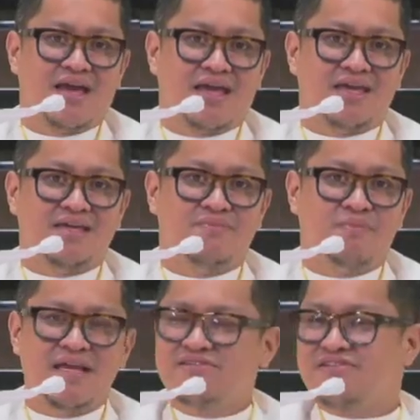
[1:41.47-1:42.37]
a
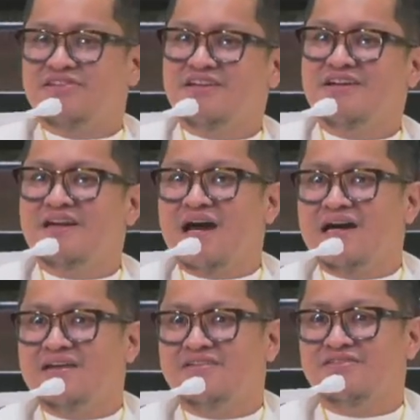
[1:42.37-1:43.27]
place considered
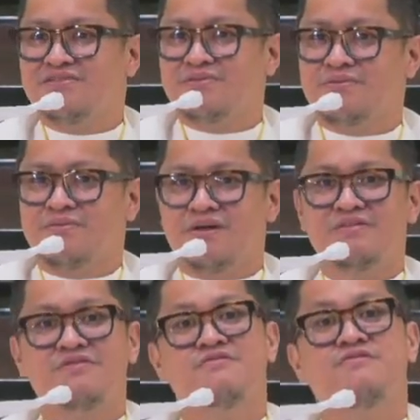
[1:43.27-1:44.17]
as one
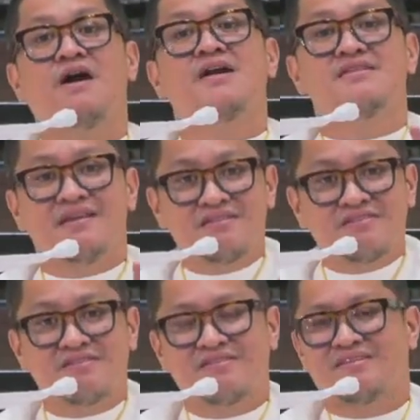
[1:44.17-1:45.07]
of the
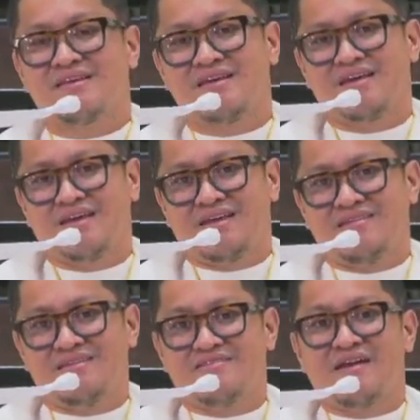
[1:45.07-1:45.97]
farthest
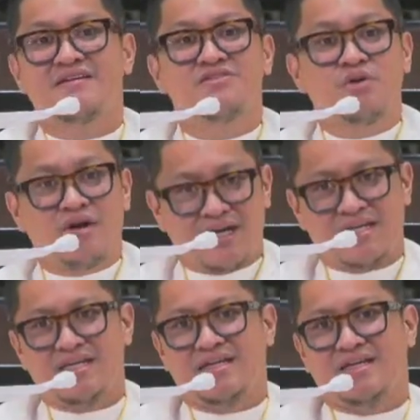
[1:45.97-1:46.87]
in the territory,
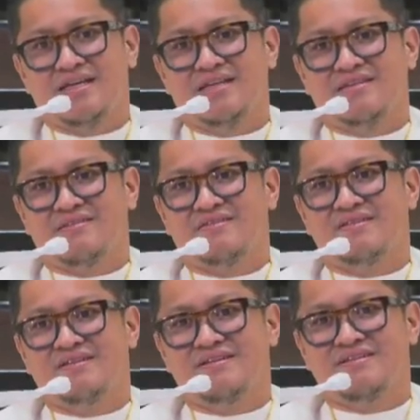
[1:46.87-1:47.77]
no,
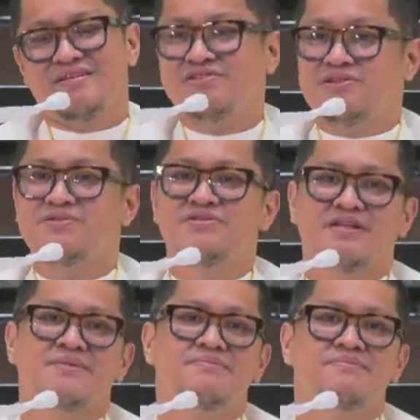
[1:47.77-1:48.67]
near
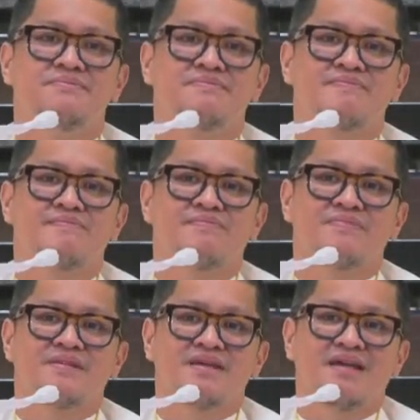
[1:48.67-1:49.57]
Jerusalem.
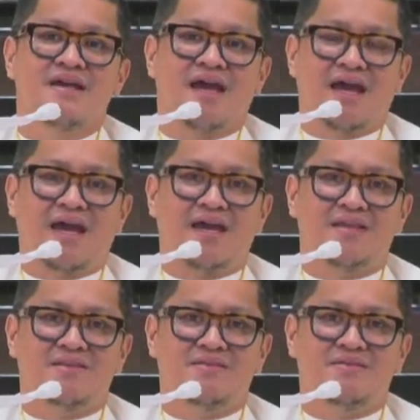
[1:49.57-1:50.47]

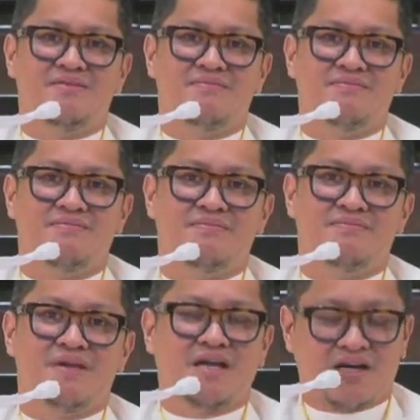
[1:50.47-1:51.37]
And
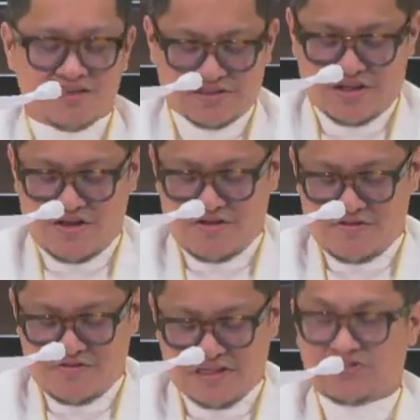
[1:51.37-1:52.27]
because of
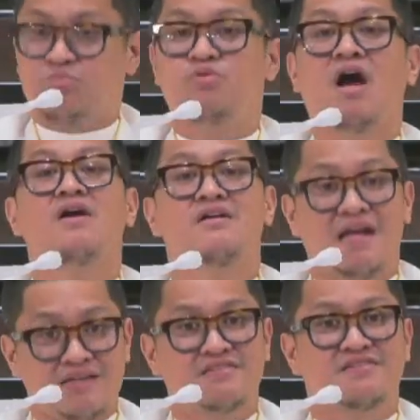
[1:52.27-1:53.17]
its
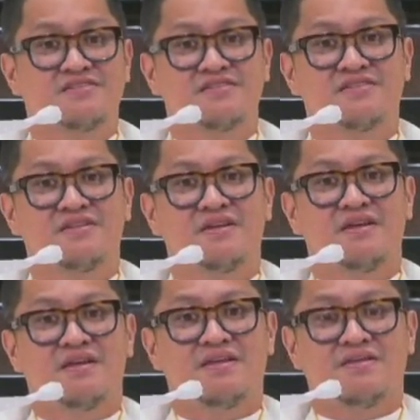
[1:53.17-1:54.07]
progress,
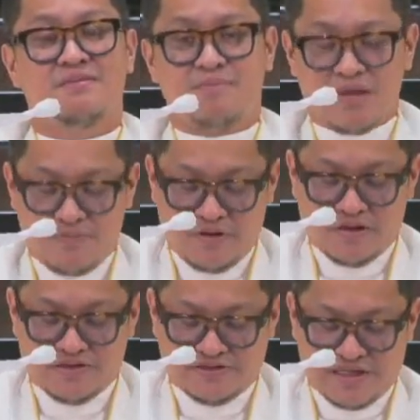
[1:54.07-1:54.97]
the
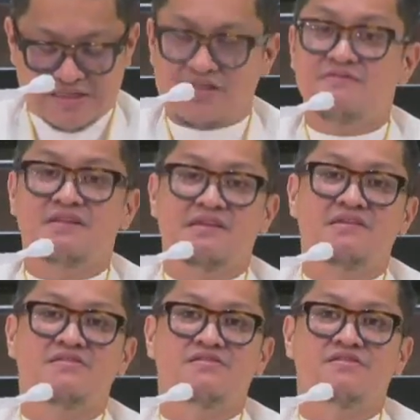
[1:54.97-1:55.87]
people's
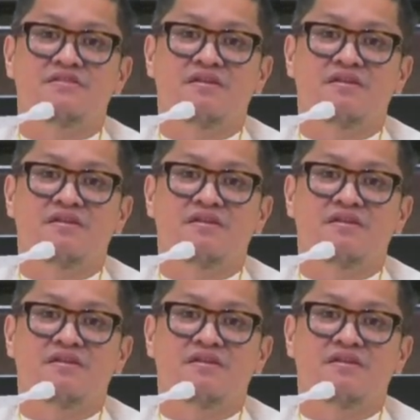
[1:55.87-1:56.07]
activities